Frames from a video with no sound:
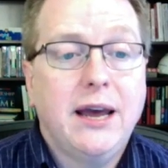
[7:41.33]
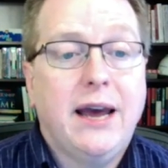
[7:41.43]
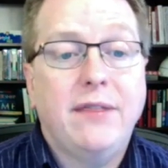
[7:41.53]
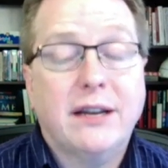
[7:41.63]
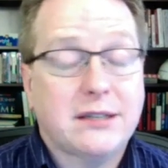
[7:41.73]

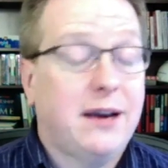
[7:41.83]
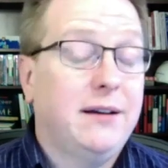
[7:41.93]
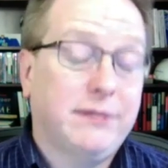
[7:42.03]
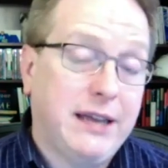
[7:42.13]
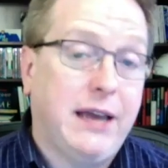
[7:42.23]
And that's
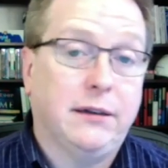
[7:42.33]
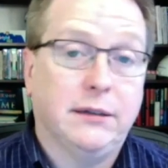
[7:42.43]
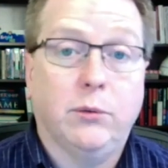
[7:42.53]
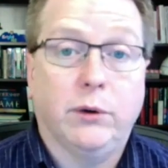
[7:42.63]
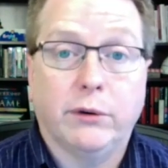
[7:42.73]
candidly
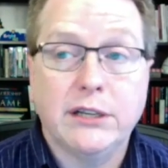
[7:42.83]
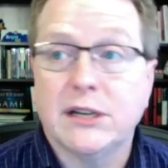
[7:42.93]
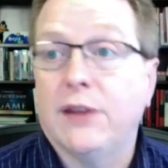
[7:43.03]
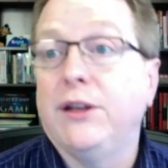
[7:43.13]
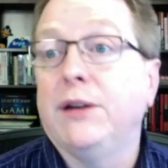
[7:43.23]
one reason
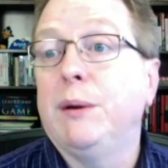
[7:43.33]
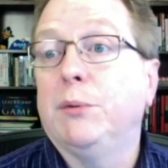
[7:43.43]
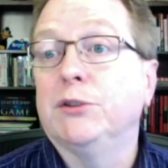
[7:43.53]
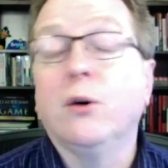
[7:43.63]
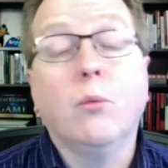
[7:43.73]
I think people
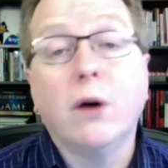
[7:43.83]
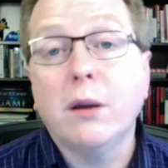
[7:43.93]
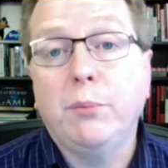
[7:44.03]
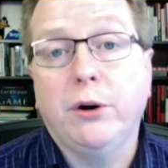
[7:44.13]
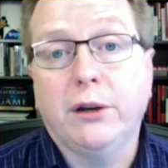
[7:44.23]
don't want
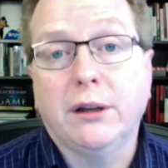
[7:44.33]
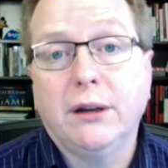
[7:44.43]
to put